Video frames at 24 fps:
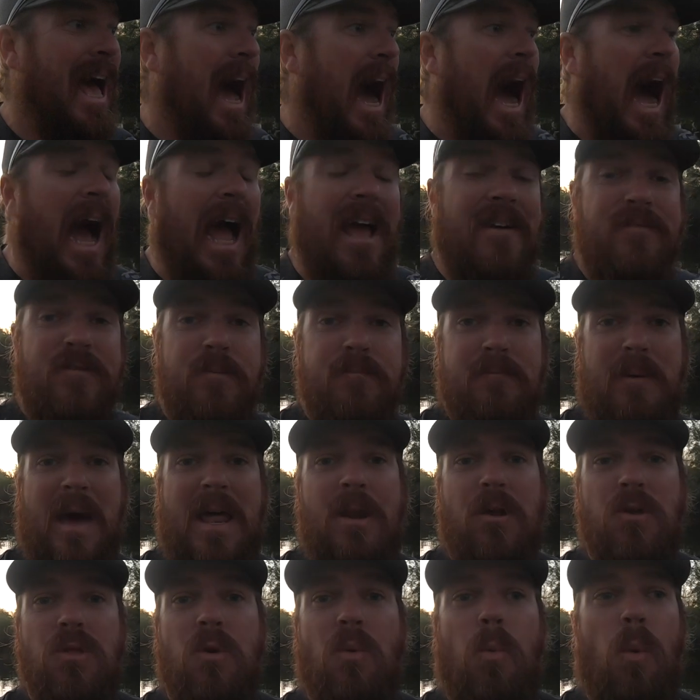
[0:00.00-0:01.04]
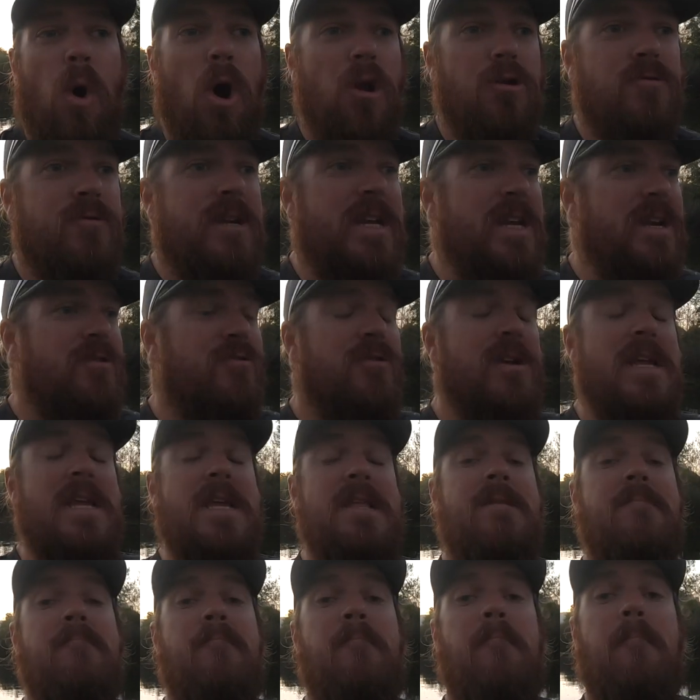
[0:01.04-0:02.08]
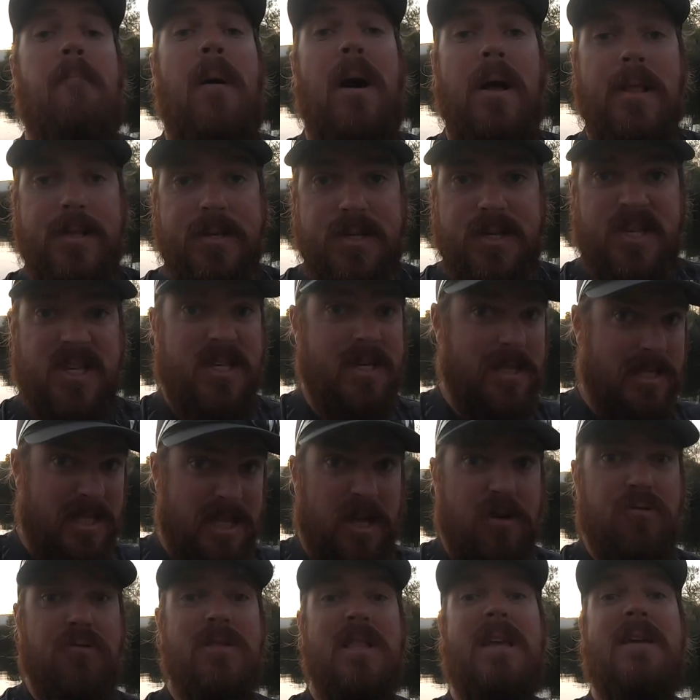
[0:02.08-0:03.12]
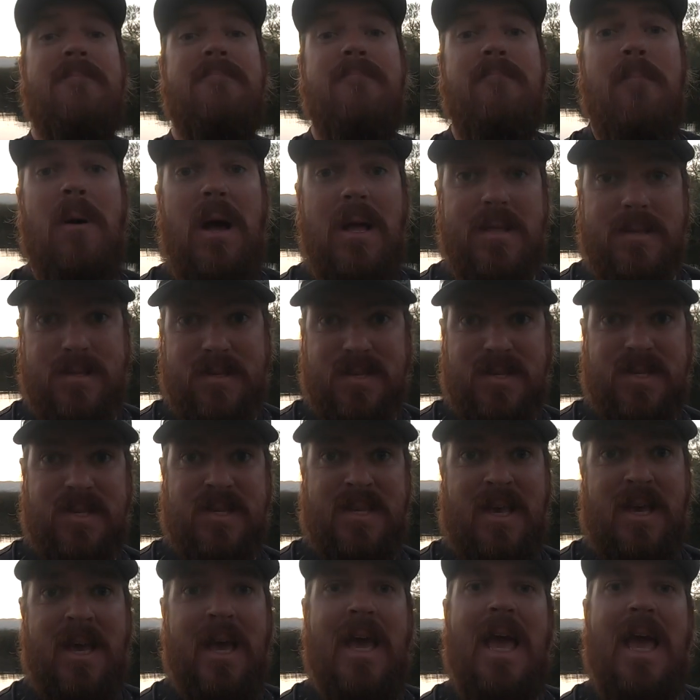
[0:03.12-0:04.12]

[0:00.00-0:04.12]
I haven't been on the water here in months, literally months,